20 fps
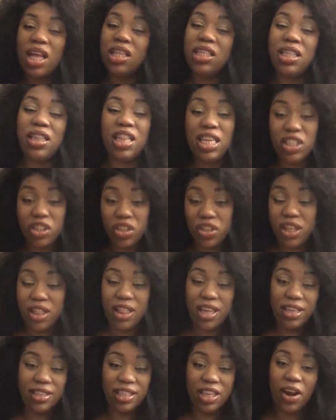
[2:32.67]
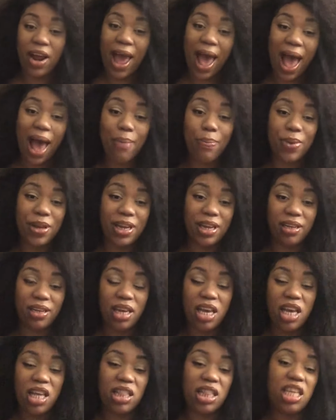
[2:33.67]
So these are the things that are happening.
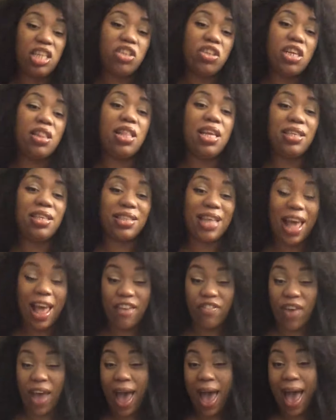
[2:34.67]
These are the things that have